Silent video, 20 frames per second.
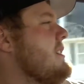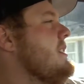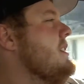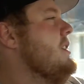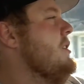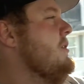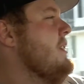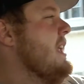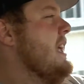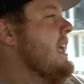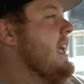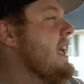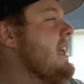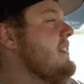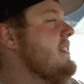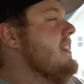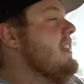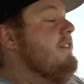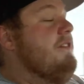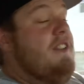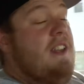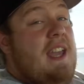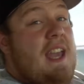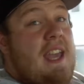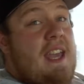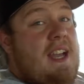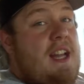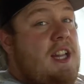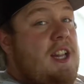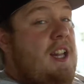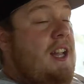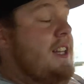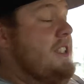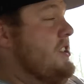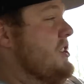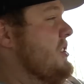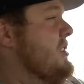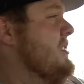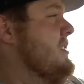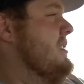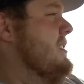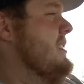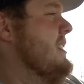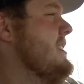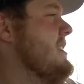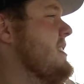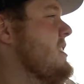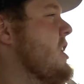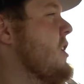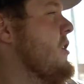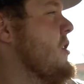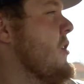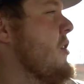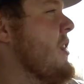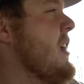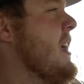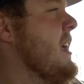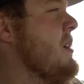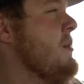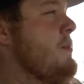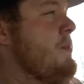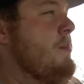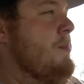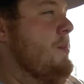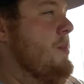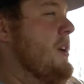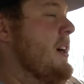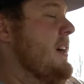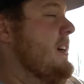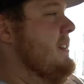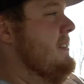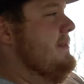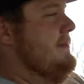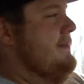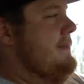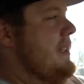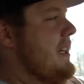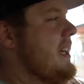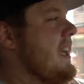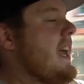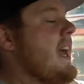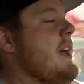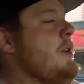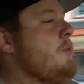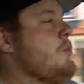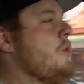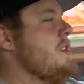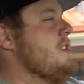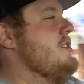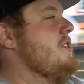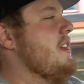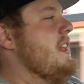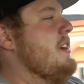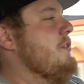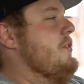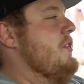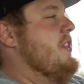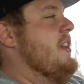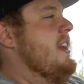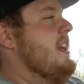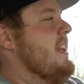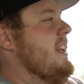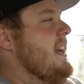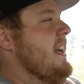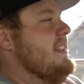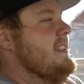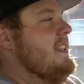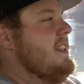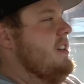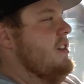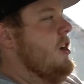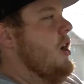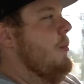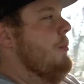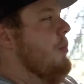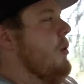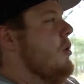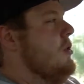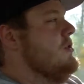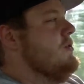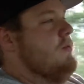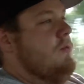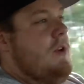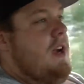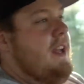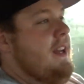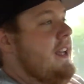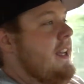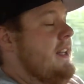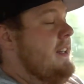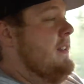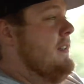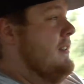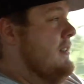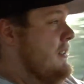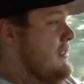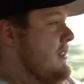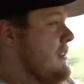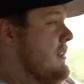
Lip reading: You need the V8 clutch, that's another thing, but again, once you get everything connected, it all bolts right in.